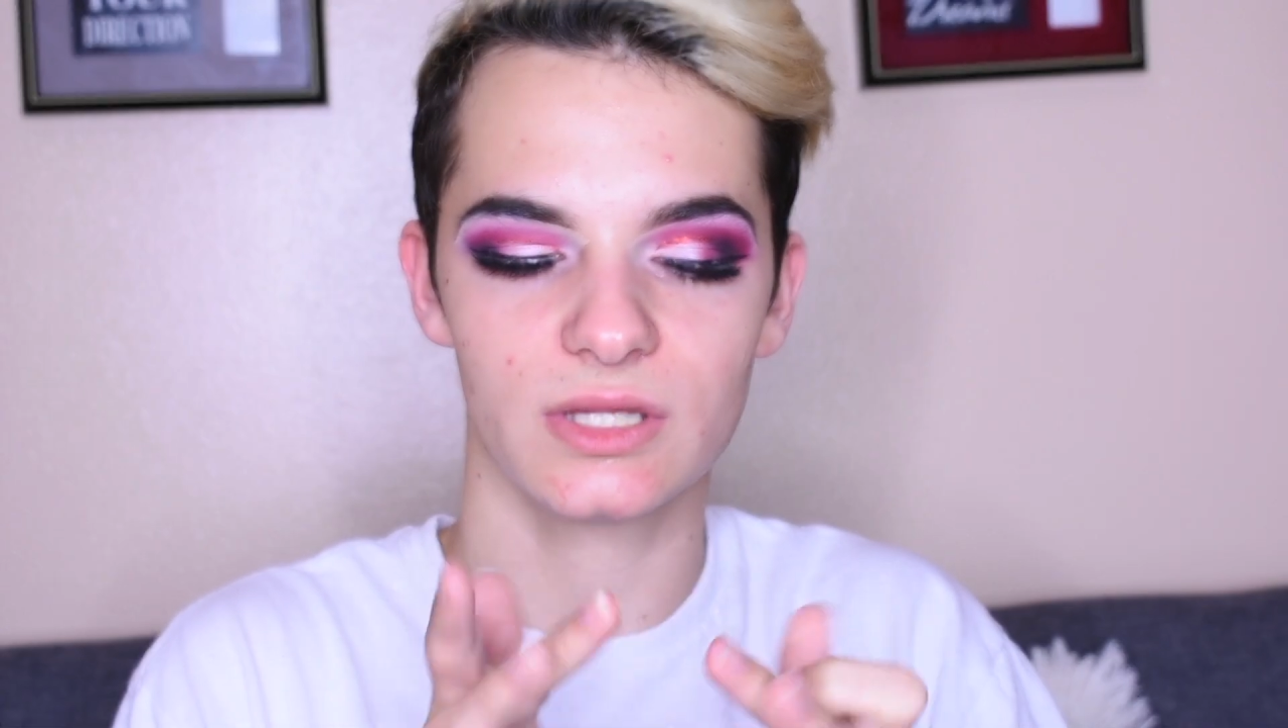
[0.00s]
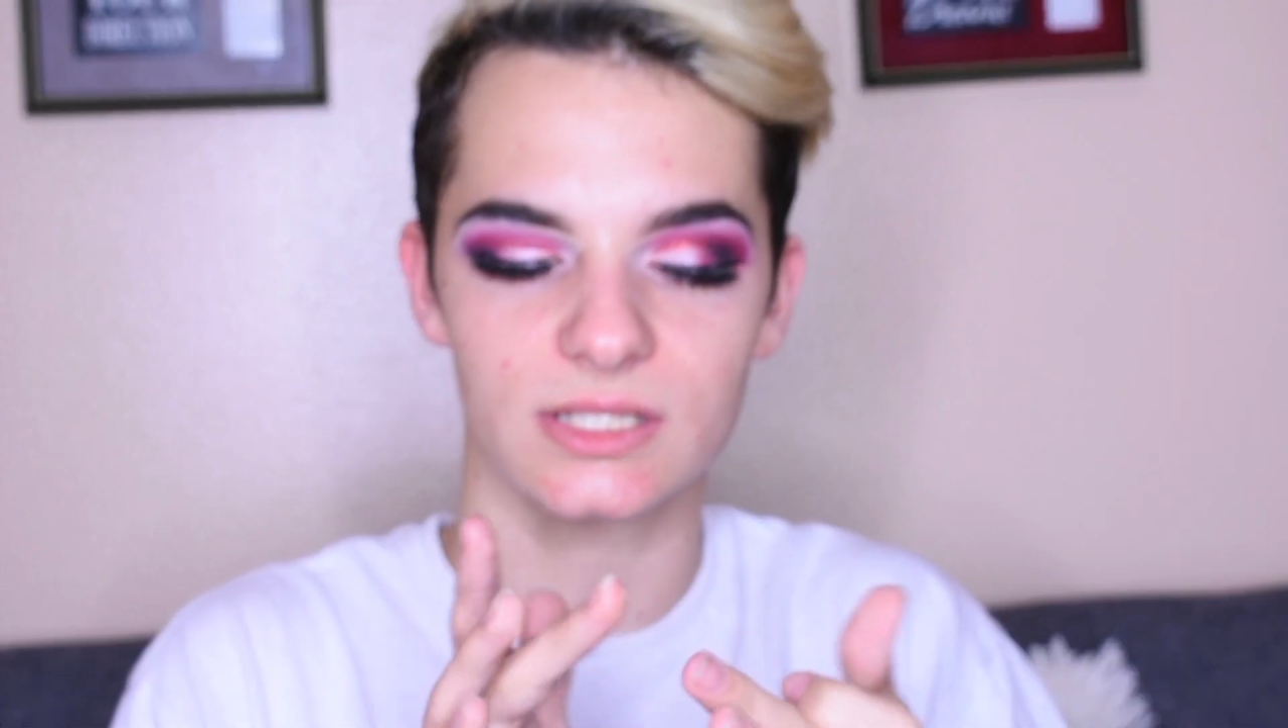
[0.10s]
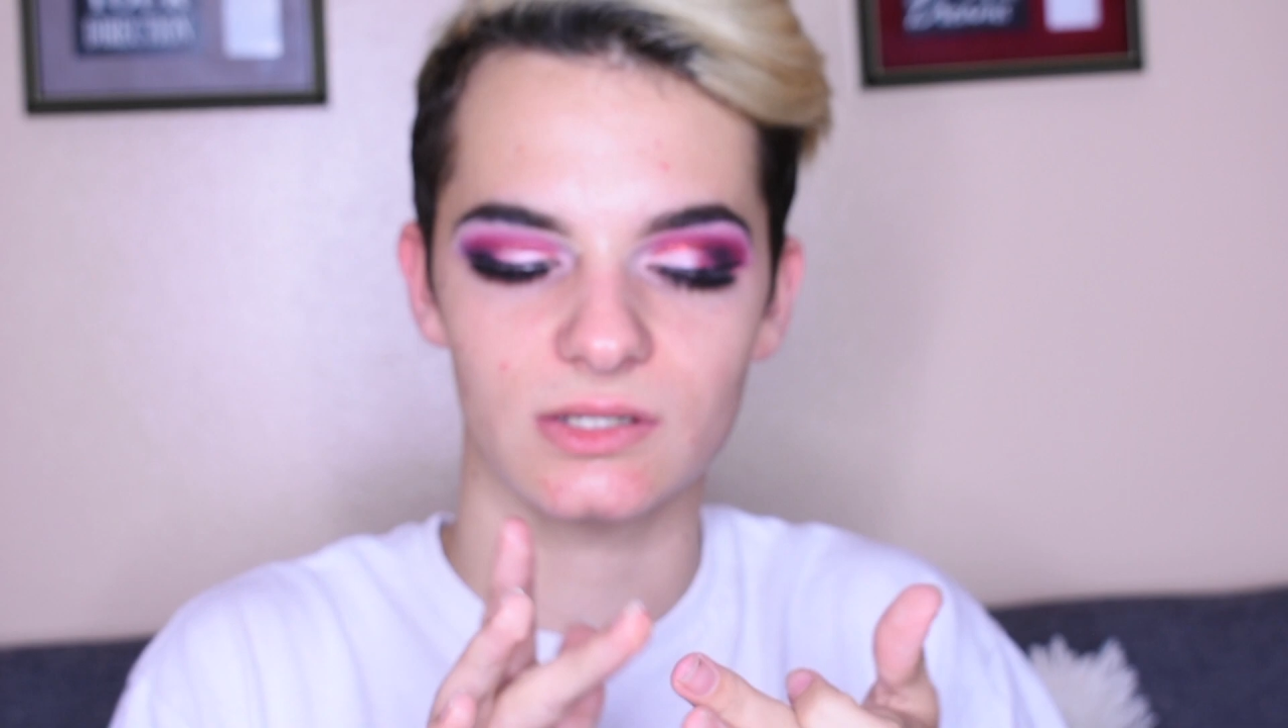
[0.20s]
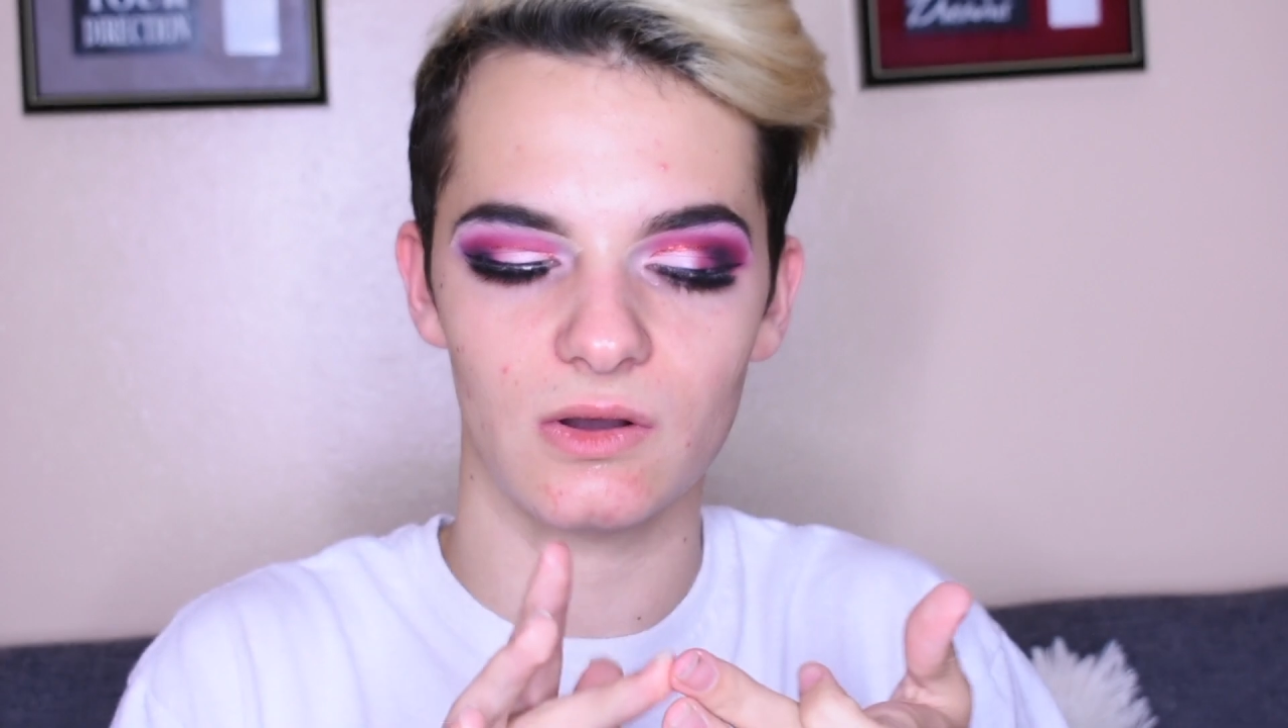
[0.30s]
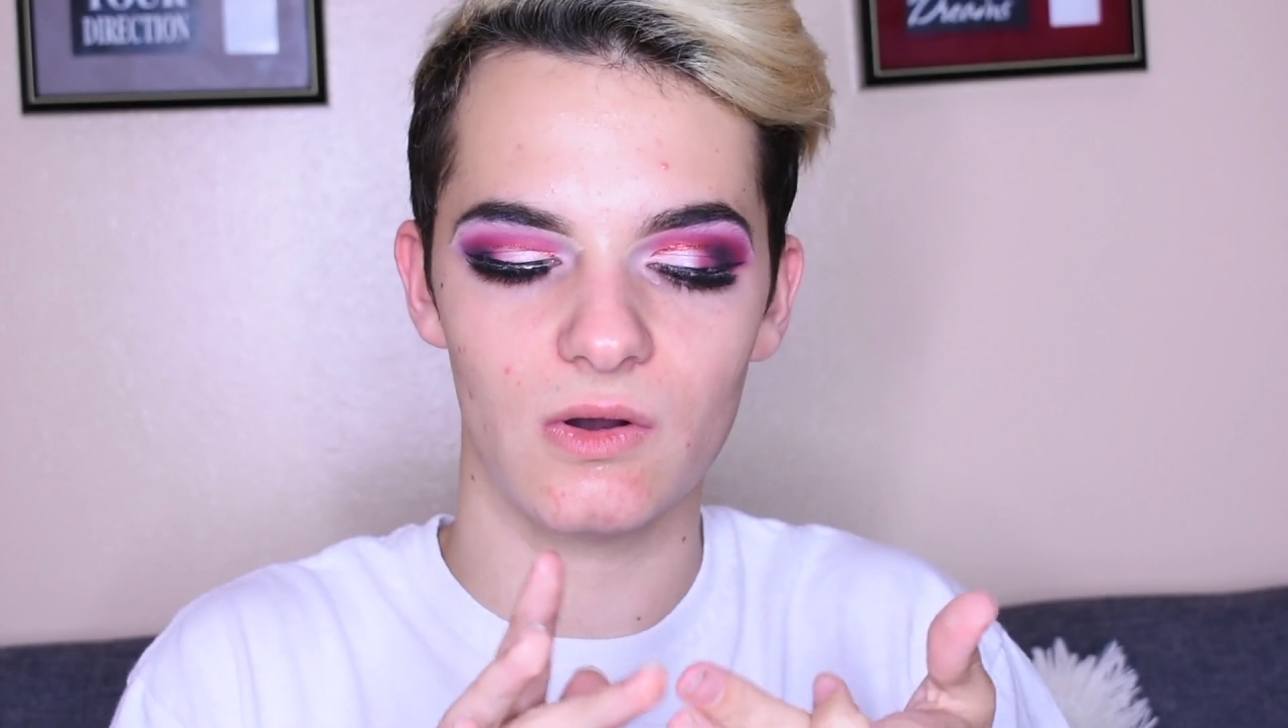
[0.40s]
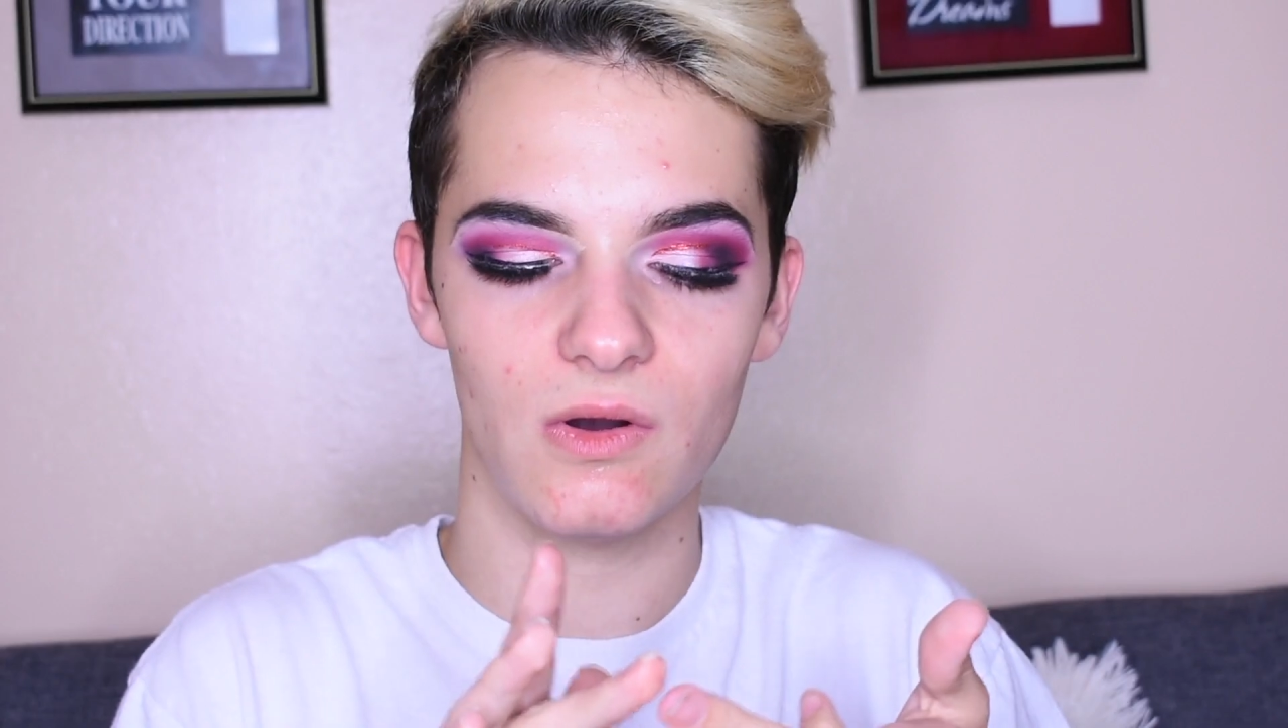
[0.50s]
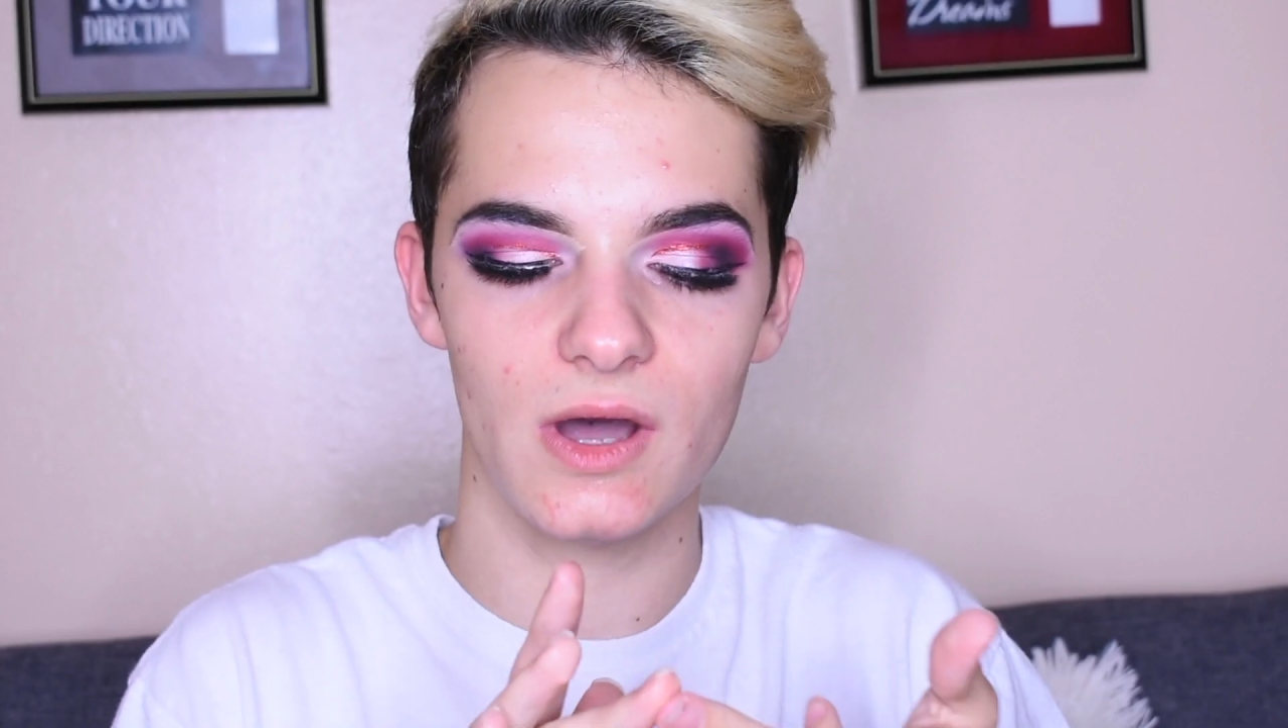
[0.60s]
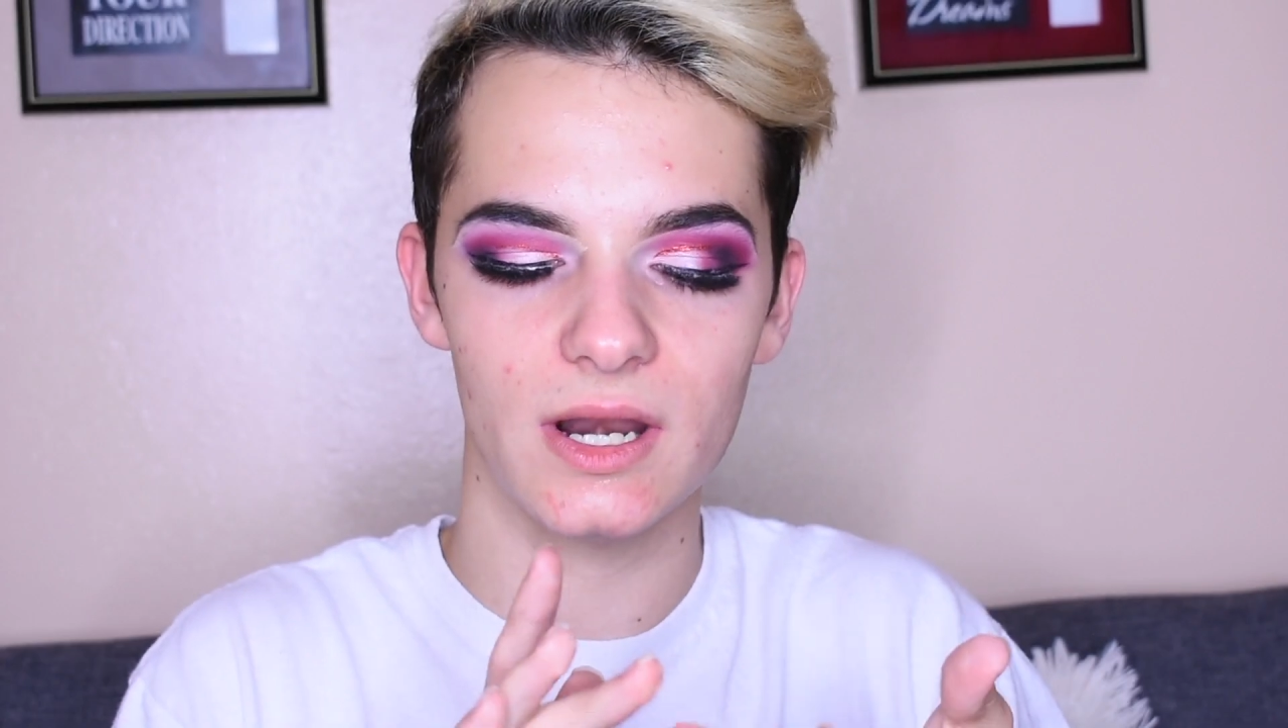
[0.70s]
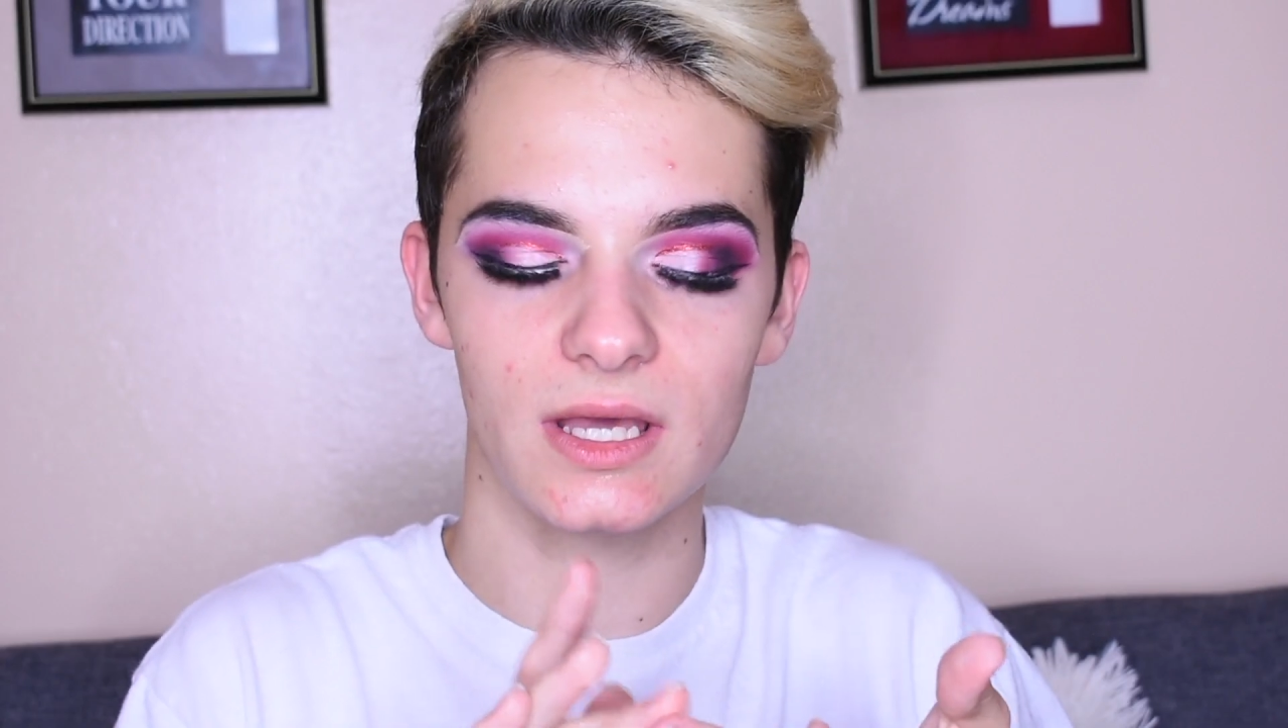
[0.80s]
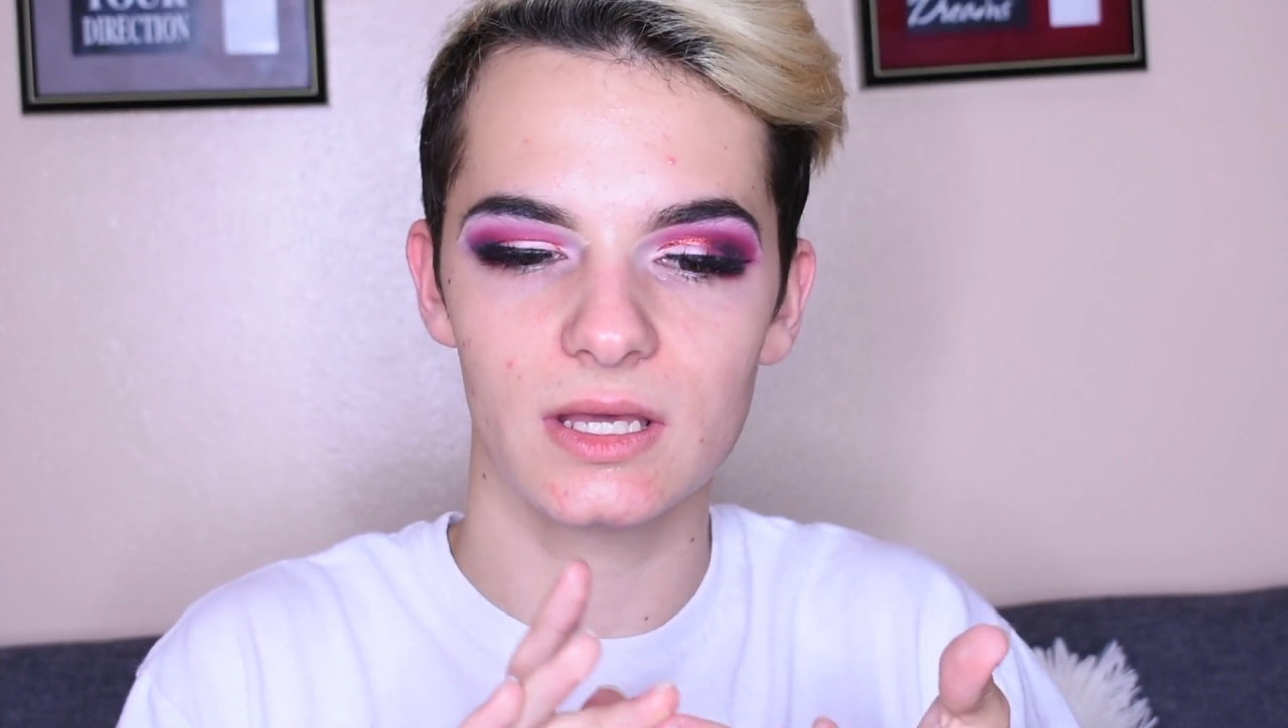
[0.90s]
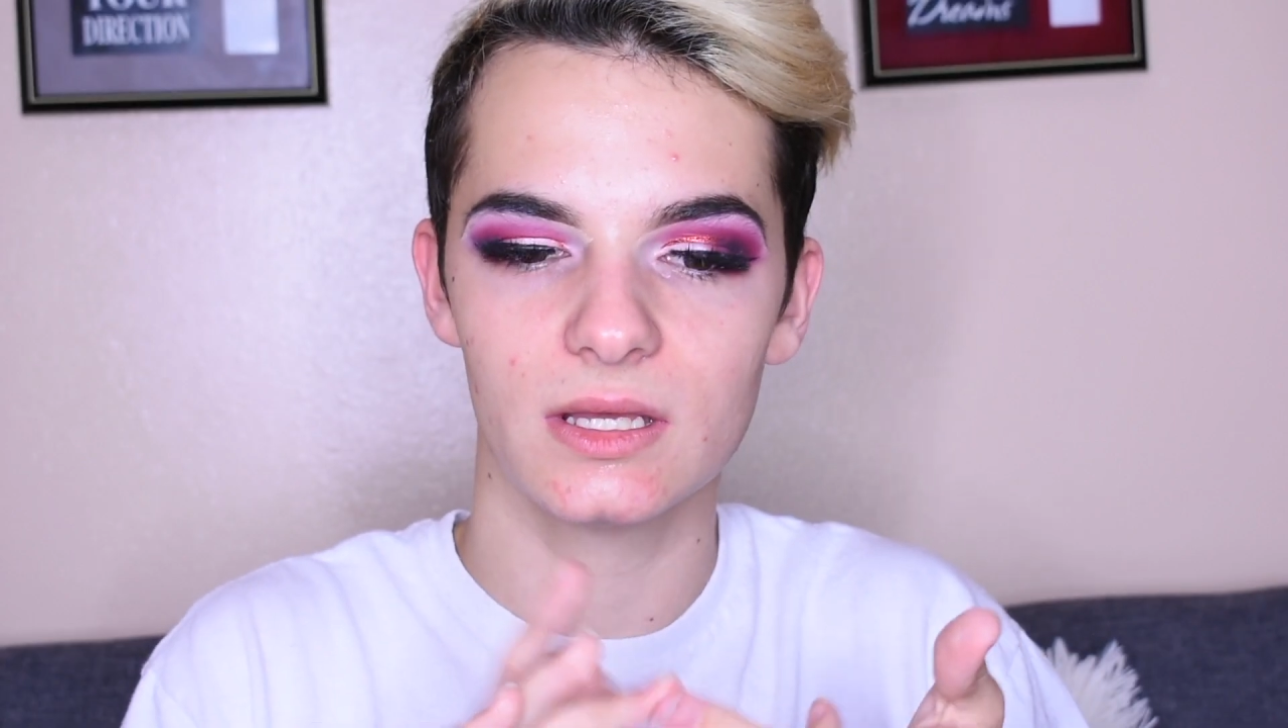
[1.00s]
this on,